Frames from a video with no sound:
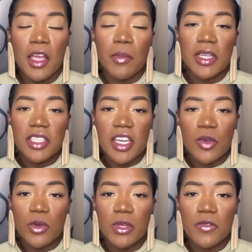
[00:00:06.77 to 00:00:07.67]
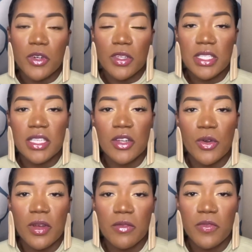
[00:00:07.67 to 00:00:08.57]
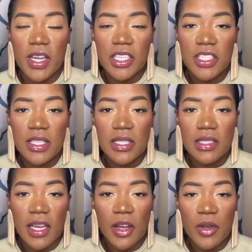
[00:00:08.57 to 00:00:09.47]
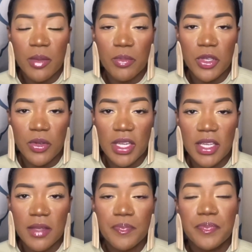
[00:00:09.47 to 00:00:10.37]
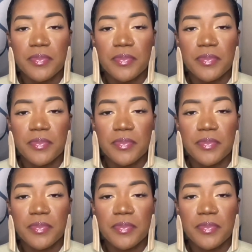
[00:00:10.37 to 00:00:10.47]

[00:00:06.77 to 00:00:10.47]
And my channel will be focusing on fashion, style, and beauty.